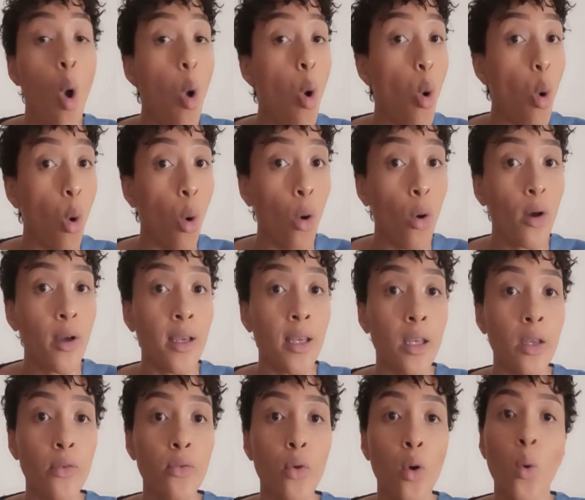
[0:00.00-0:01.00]
or
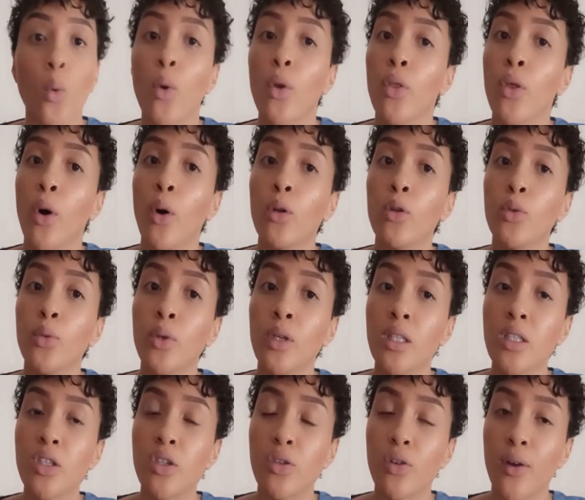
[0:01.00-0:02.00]
give or withhold
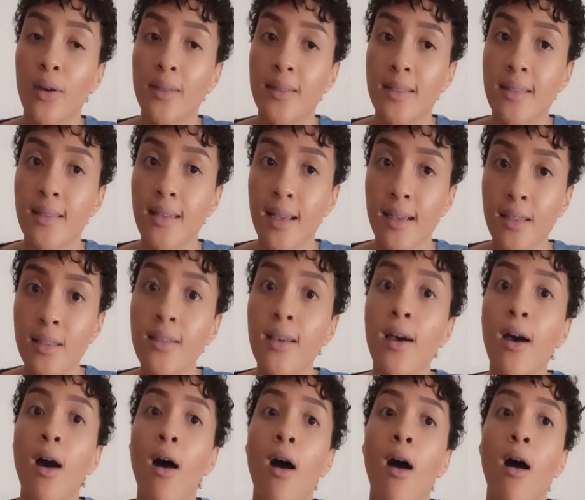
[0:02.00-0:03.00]
written consent
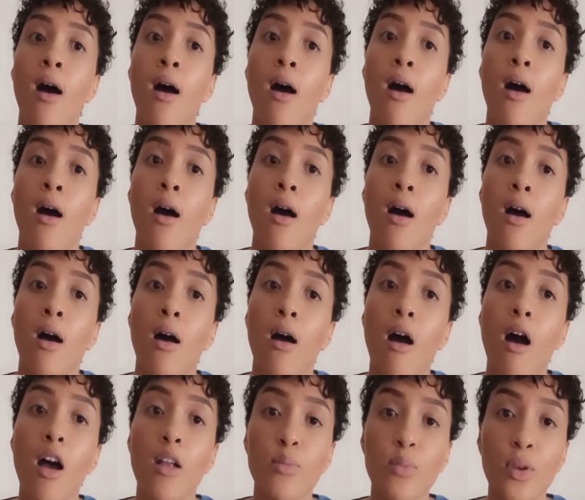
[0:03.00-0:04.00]

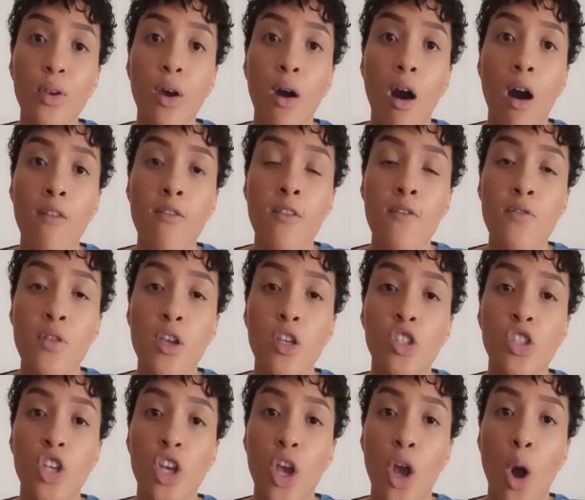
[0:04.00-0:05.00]
on behalf of the
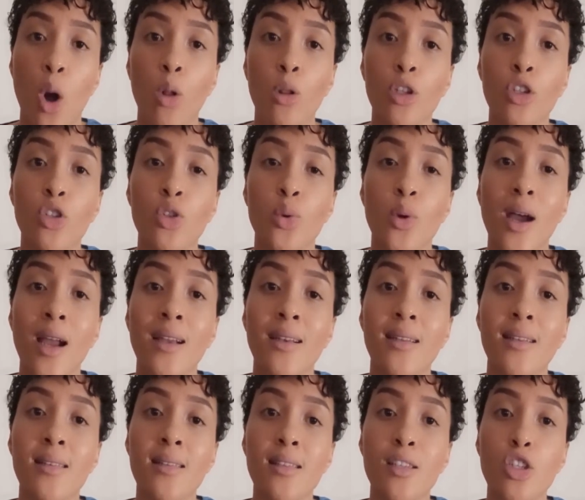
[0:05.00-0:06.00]
shareholder to a
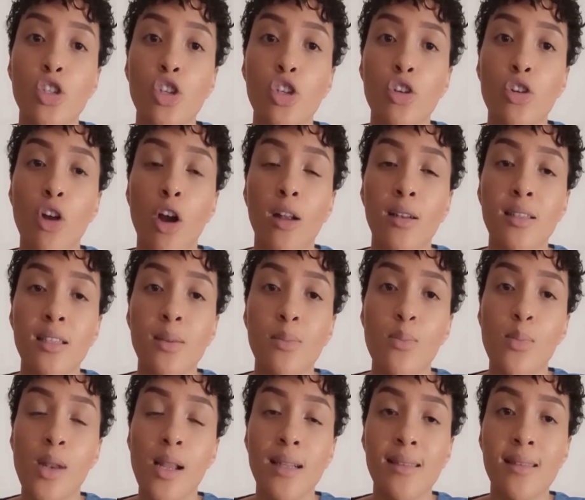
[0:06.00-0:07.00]
decision
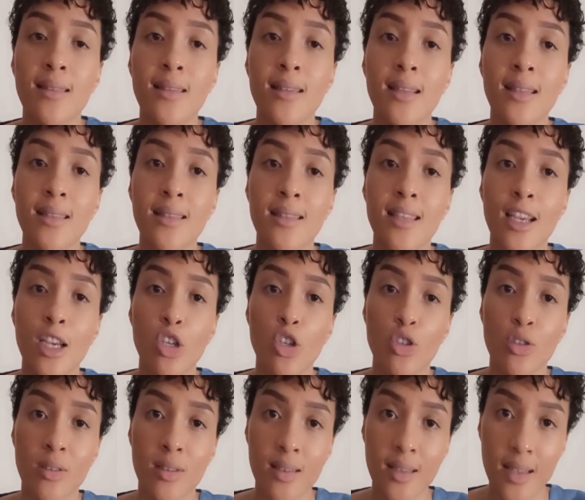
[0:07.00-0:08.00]
contemplated in
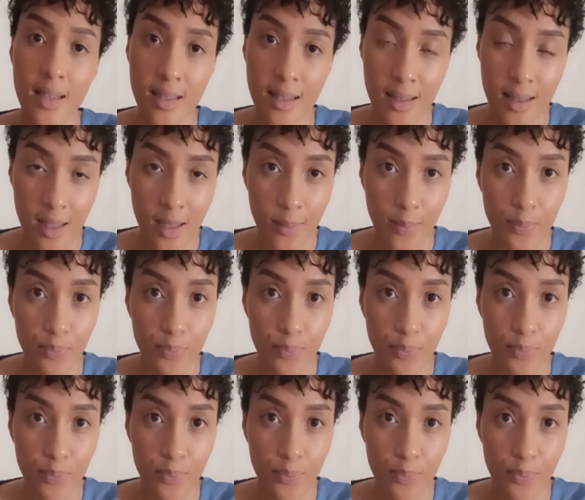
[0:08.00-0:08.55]
section 60